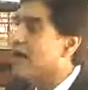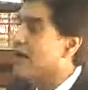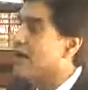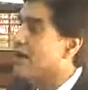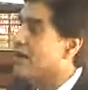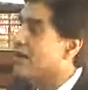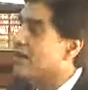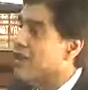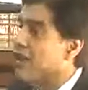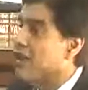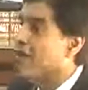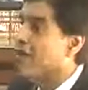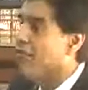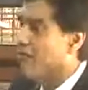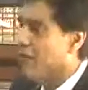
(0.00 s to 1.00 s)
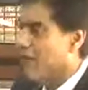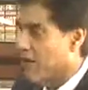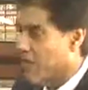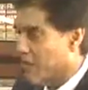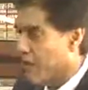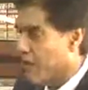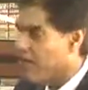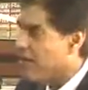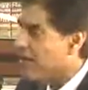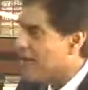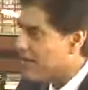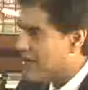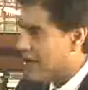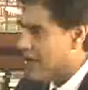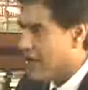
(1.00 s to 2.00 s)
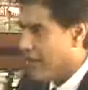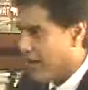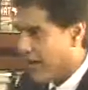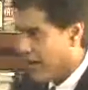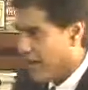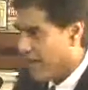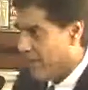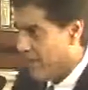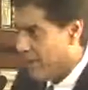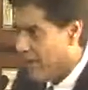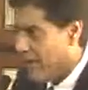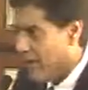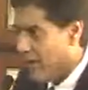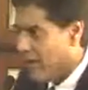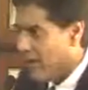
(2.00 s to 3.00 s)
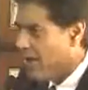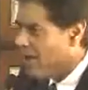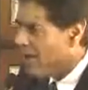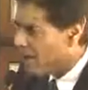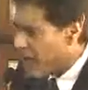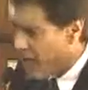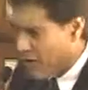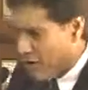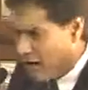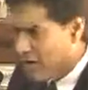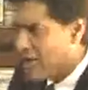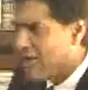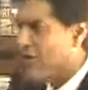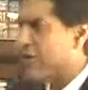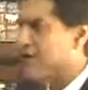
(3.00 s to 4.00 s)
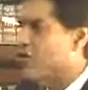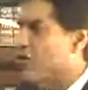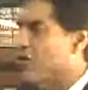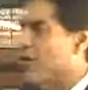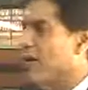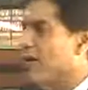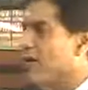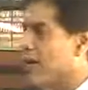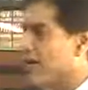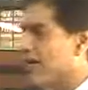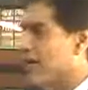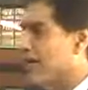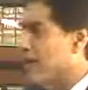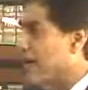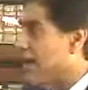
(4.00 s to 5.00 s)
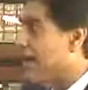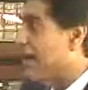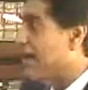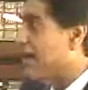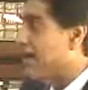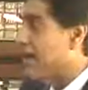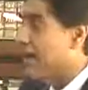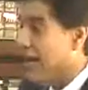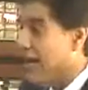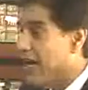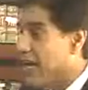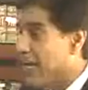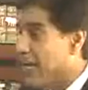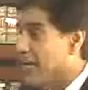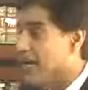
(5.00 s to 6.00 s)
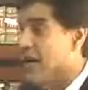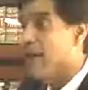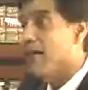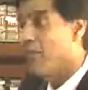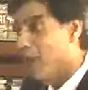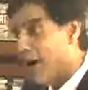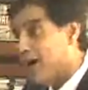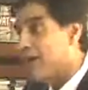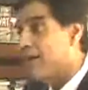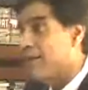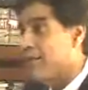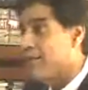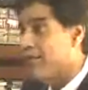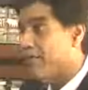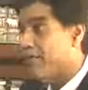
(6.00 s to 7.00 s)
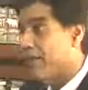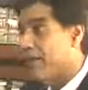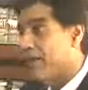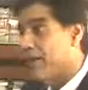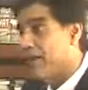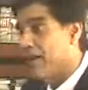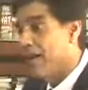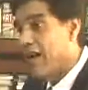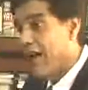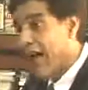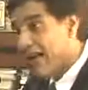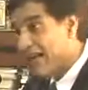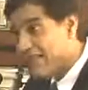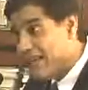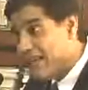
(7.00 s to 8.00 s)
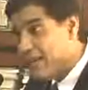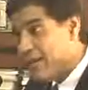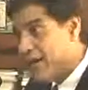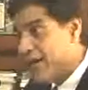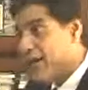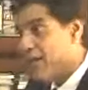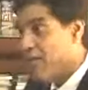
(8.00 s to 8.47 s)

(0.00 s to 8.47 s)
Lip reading: is sale of immovable properties and sale of land. They have not said in so many words that there are three elements, but they have accepted the